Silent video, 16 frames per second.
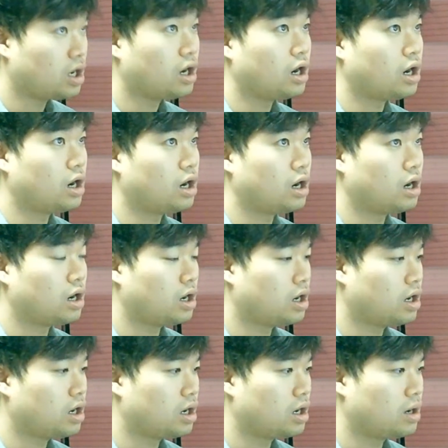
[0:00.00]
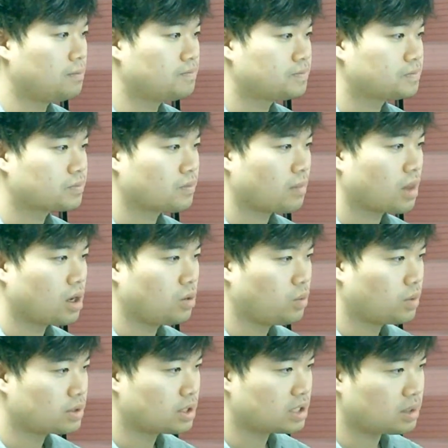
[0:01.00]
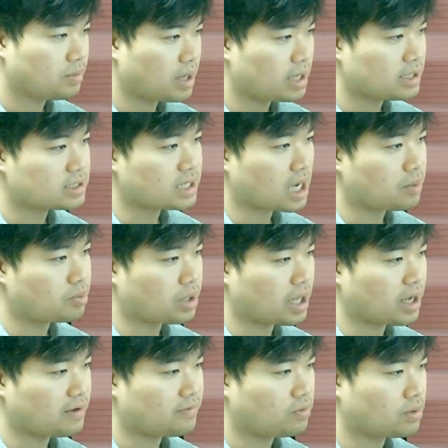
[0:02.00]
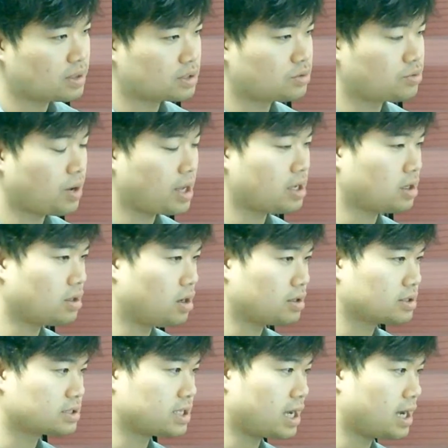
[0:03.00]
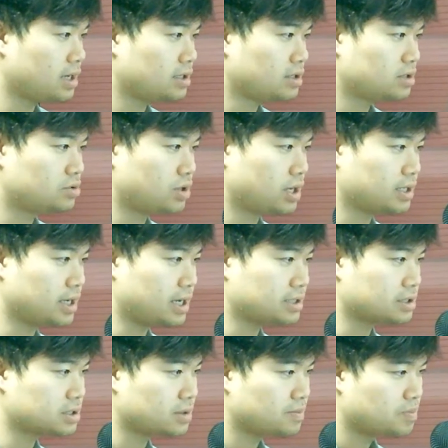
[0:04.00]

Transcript: uh, with the demand side platform it created alongside the trade desk.